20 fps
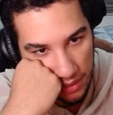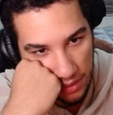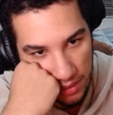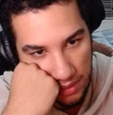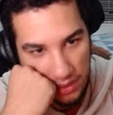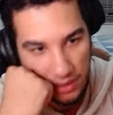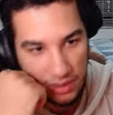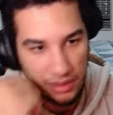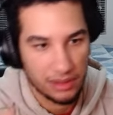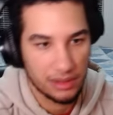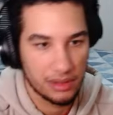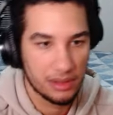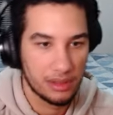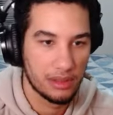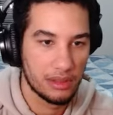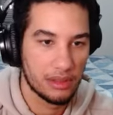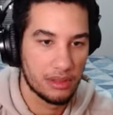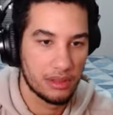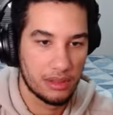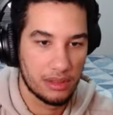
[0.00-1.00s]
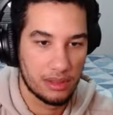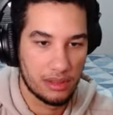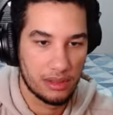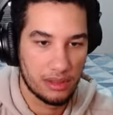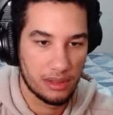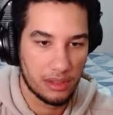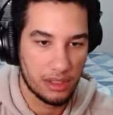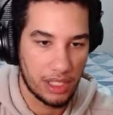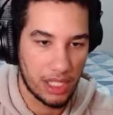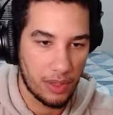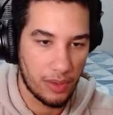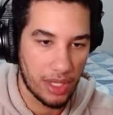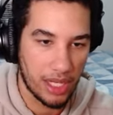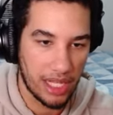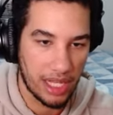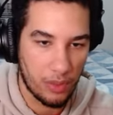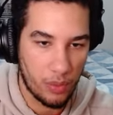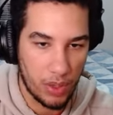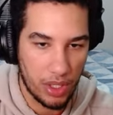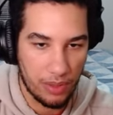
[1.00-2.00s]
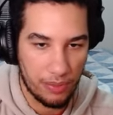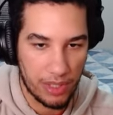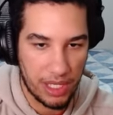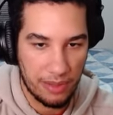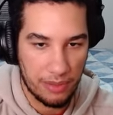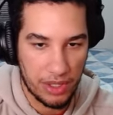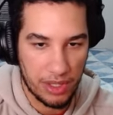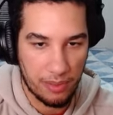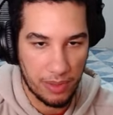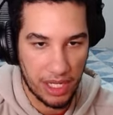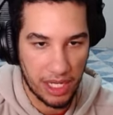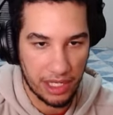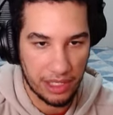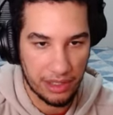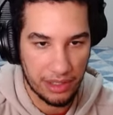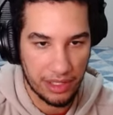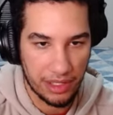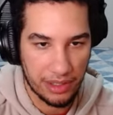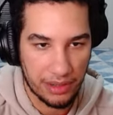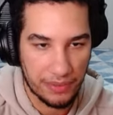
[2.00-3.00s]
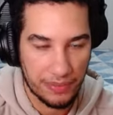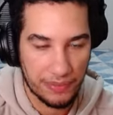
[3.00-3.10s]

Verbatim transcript: Okay, well, I will give you the blocker here.